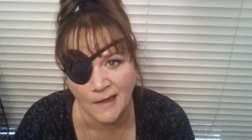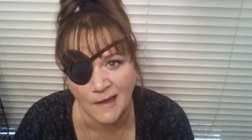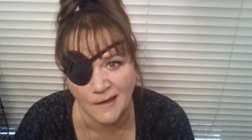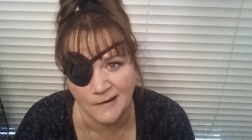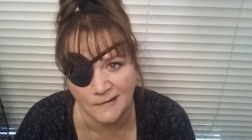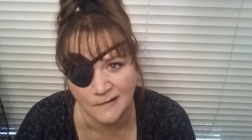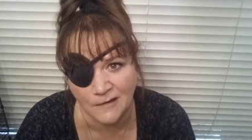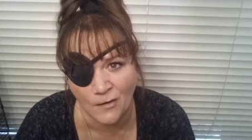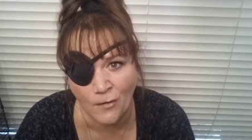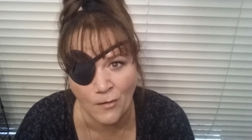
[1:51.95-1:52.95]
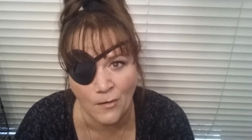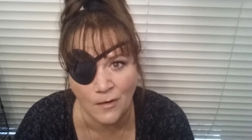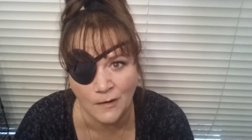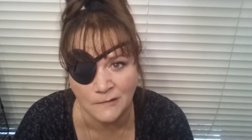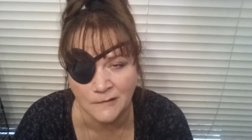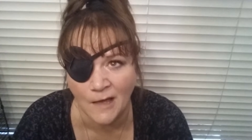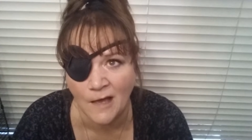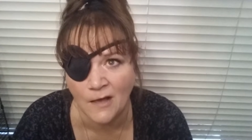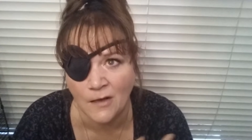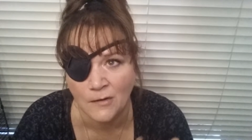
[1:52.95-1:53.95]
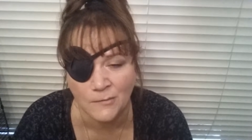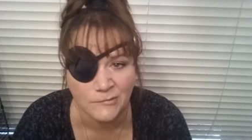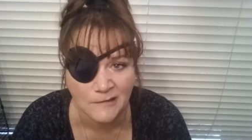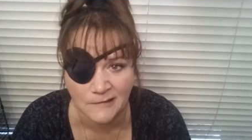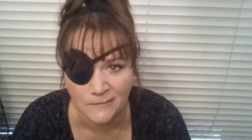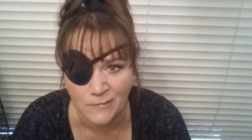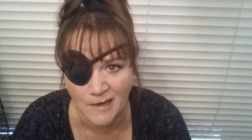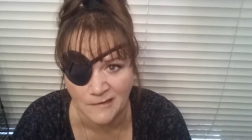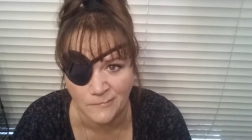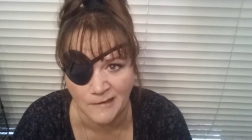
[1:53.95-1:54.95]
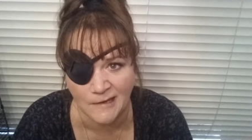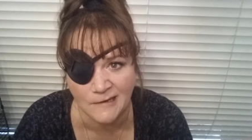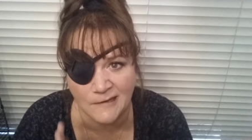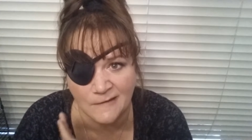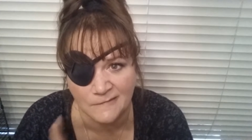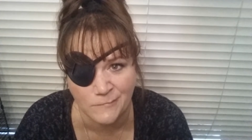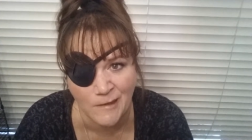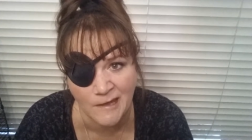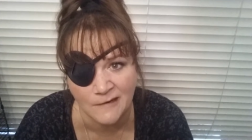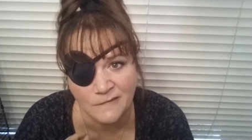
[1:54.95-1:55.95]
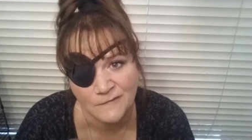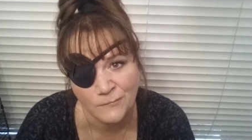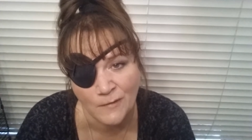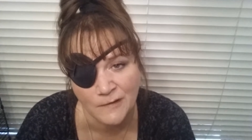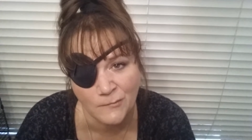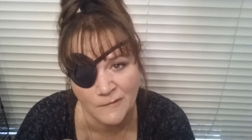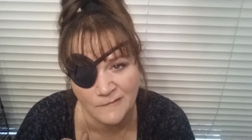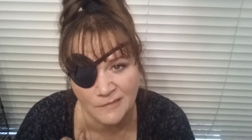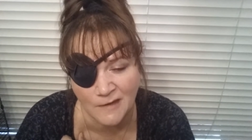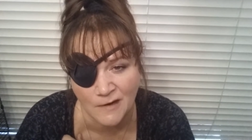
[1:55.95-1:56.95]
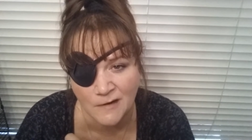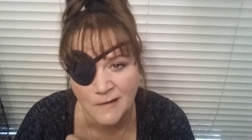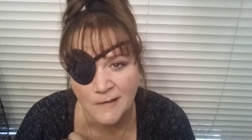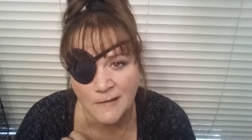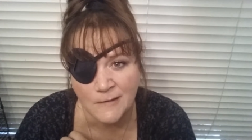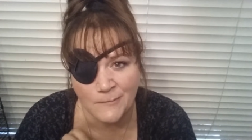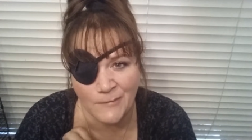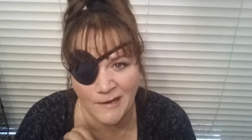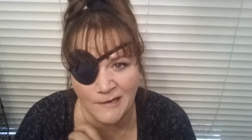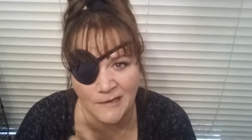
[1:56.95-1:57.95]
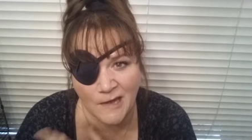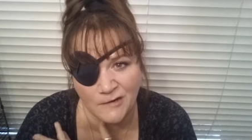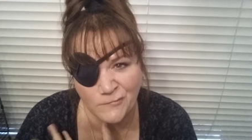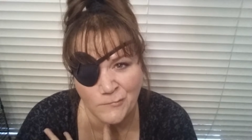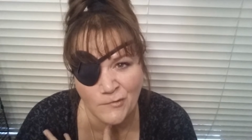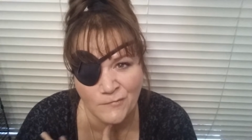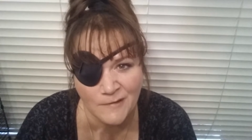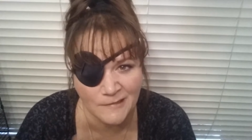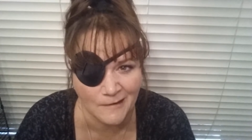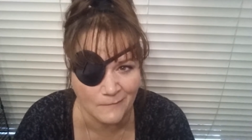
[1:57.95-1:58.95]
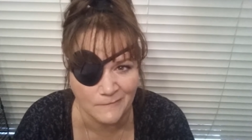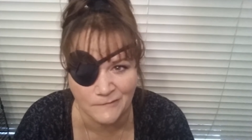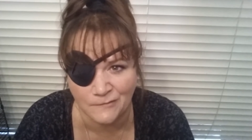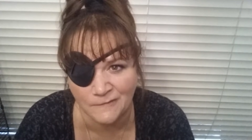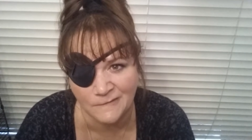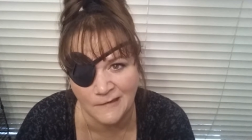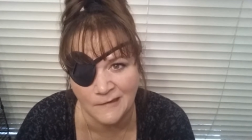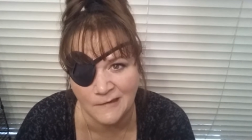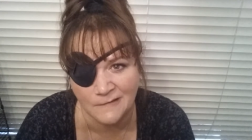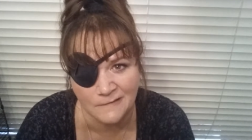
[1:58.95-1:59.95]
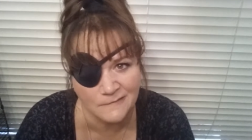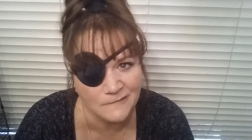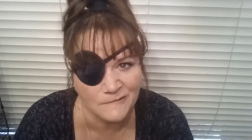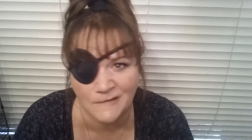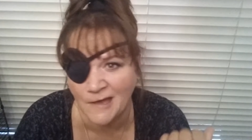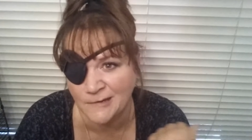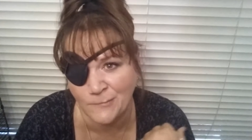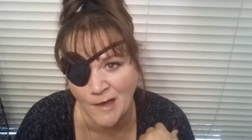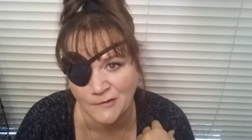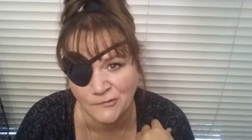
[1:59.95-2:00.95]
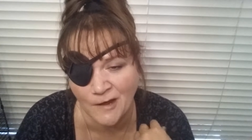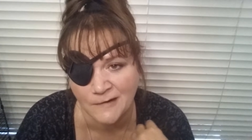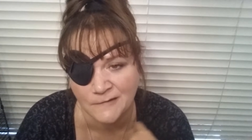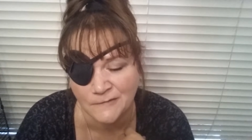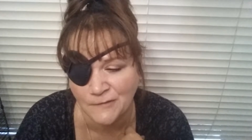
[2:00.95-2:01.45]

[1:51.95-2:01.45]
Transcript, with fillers: And not completely back at the beginning because the pain and the swelling wasn't there, but any kind of movement that I was noticing, it just kind of backtracked.